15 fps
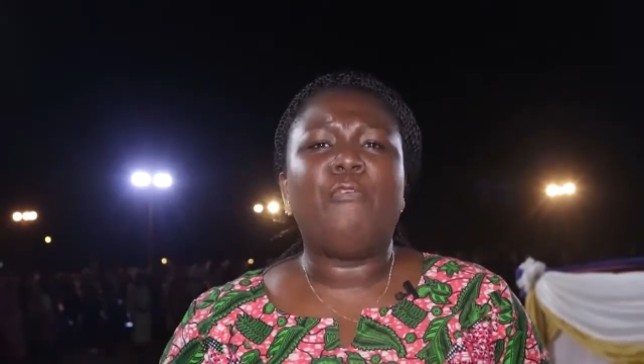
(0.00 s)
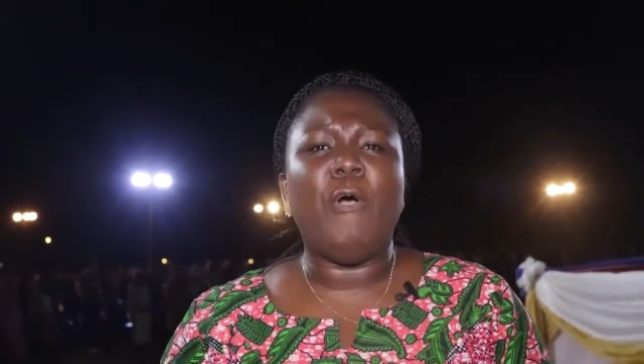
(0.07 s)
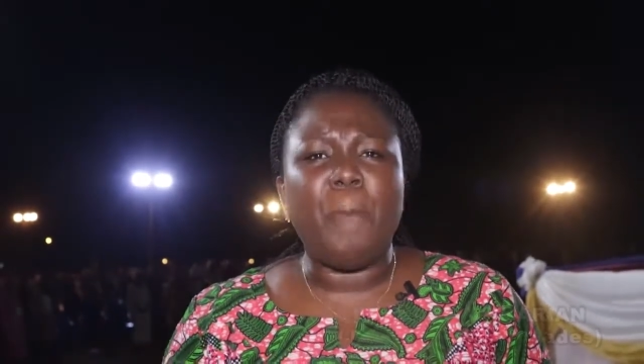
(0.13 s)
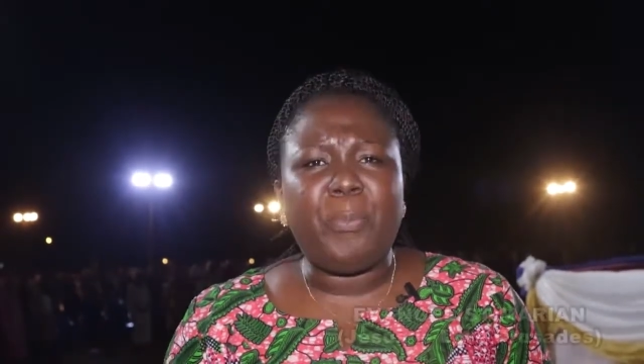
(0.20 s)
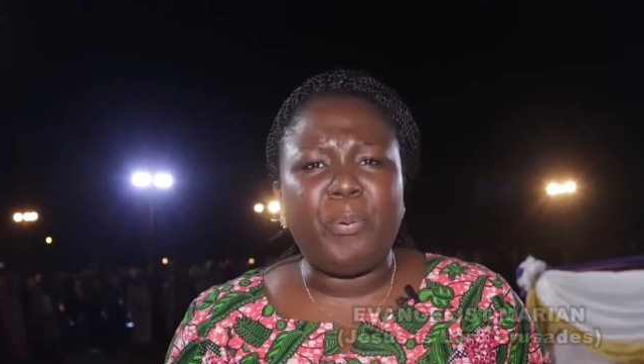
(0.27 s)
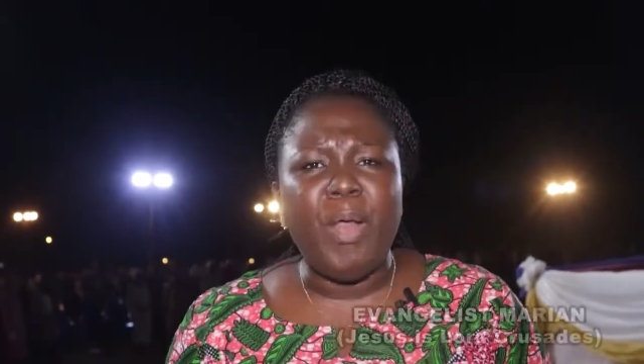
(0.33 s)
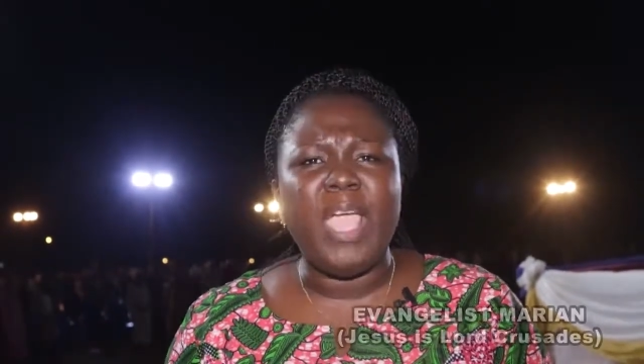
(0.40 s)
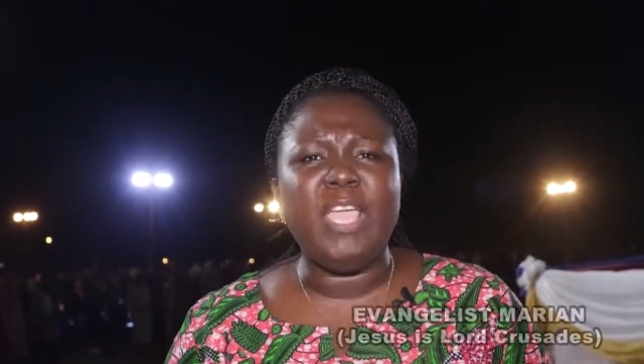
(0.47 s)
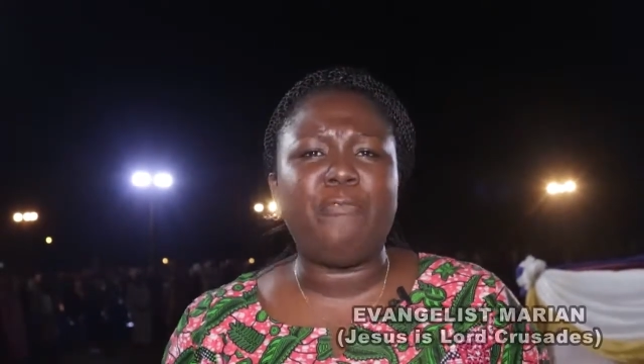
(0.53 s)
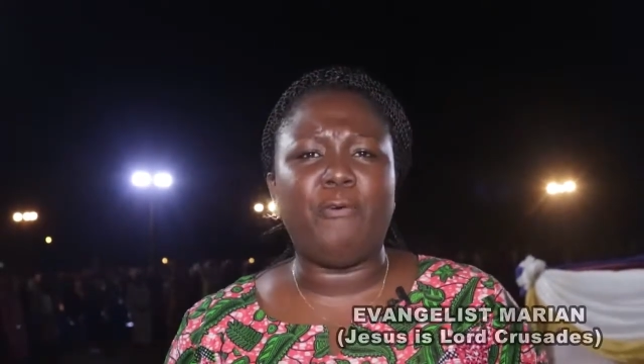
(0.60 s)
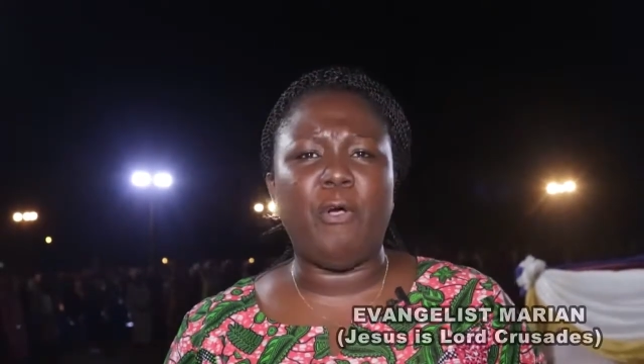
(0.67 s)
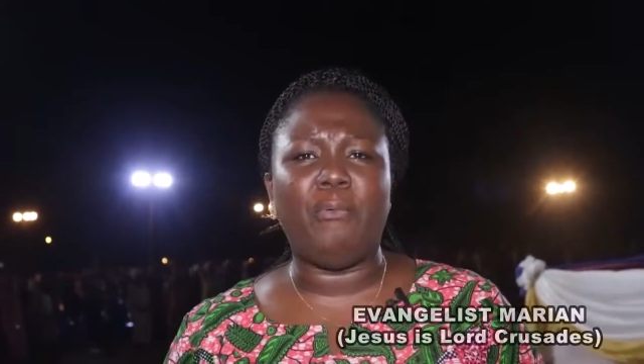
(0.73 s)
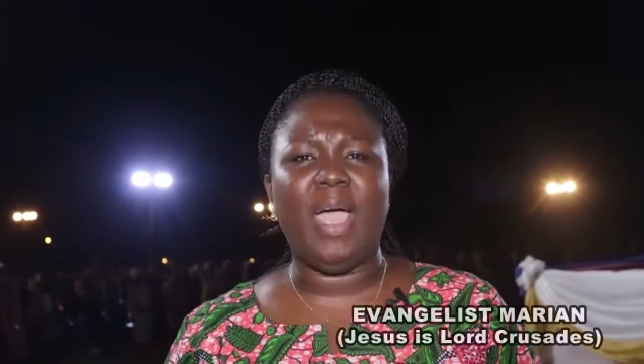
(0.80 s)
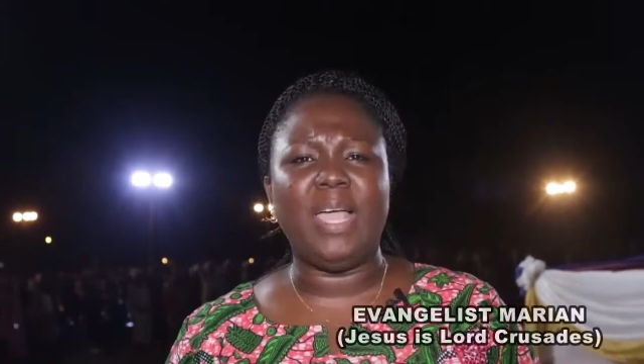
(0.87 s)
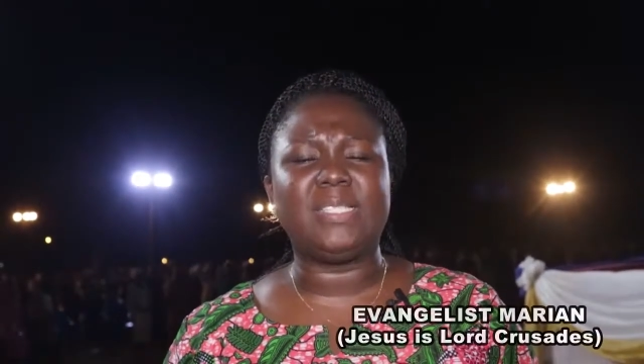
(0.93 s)
for praying
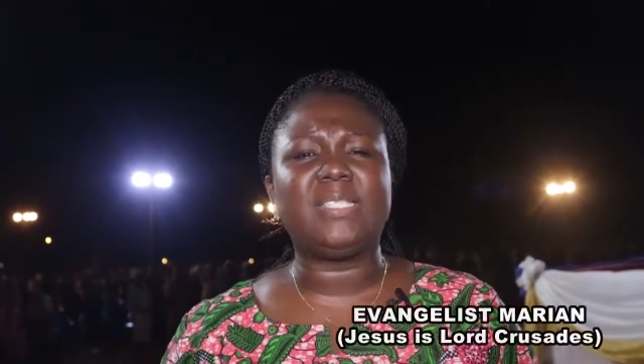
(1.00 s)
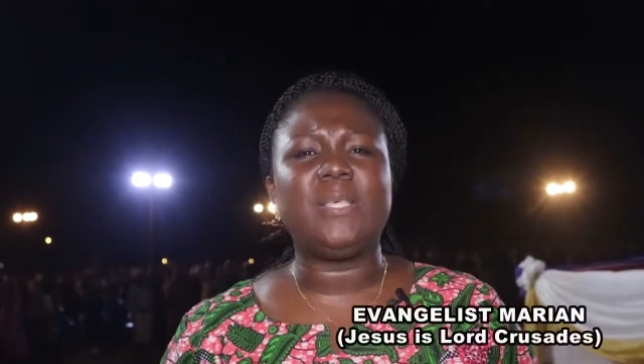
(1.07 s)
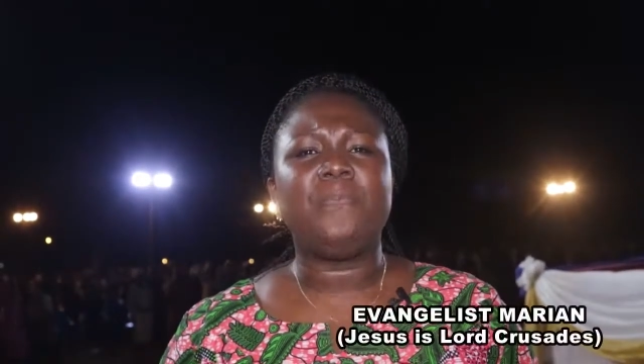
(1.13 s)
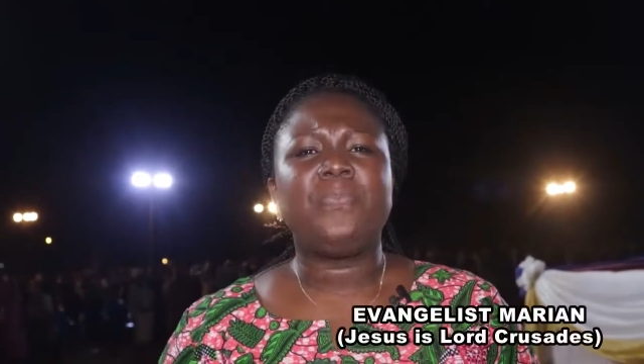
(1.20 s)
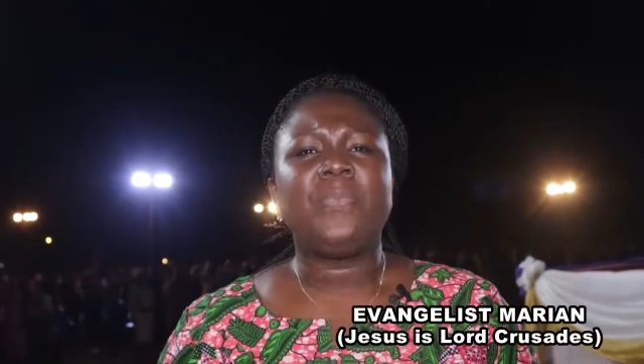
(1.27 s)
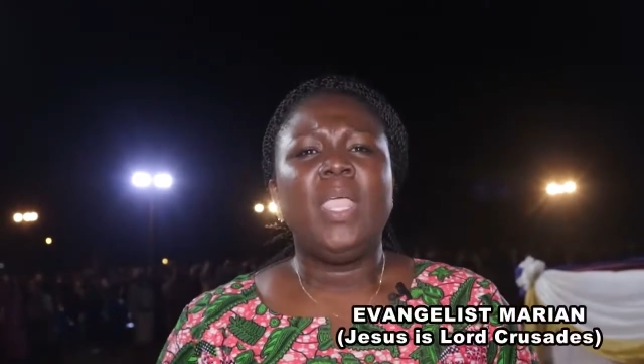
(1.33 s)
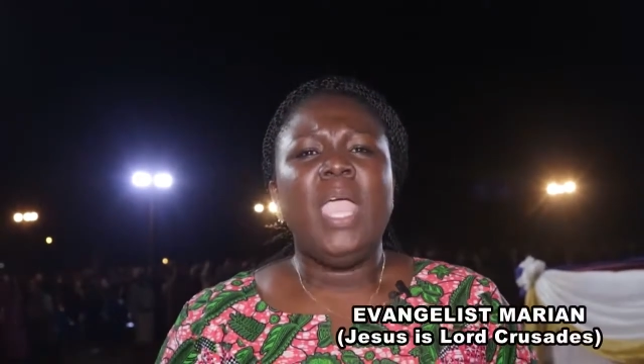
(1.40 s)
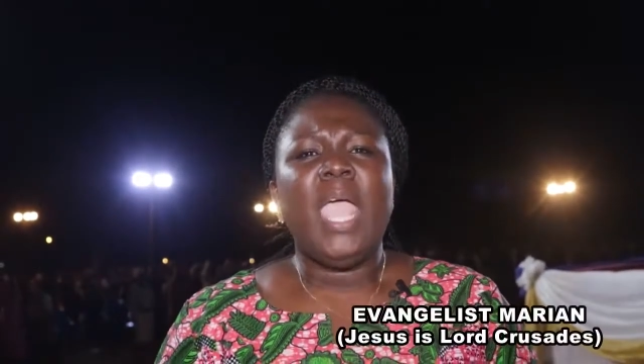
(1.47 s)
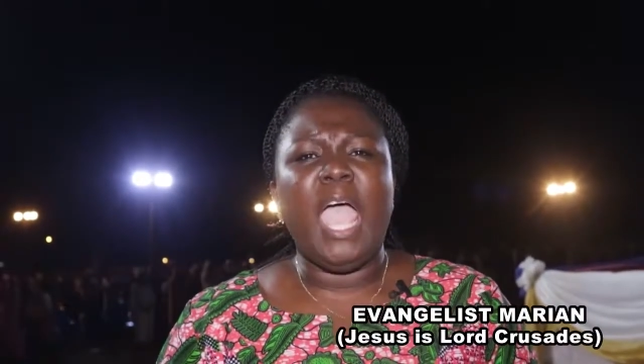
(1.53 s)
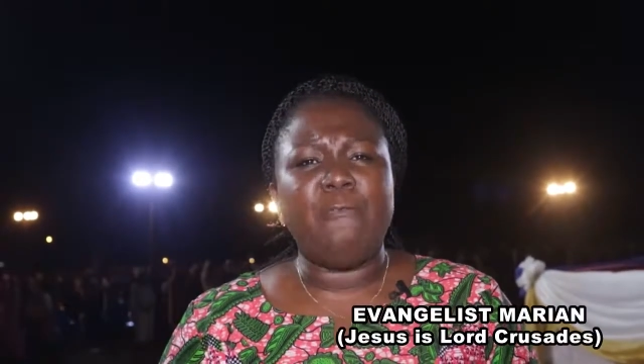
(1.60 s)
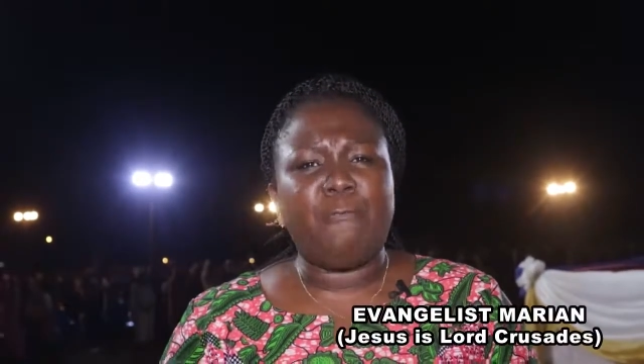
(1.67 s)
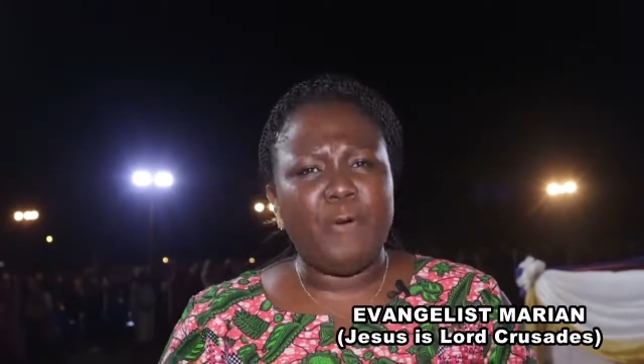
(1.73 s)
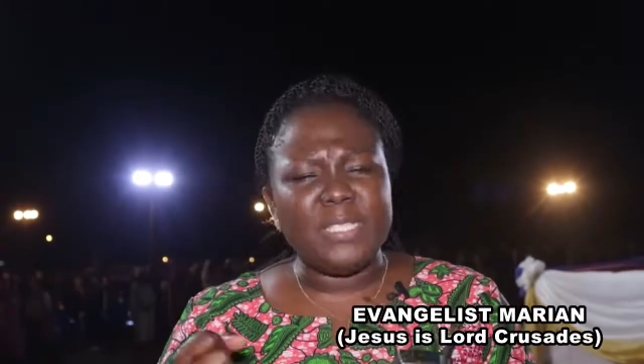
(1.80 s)
for us and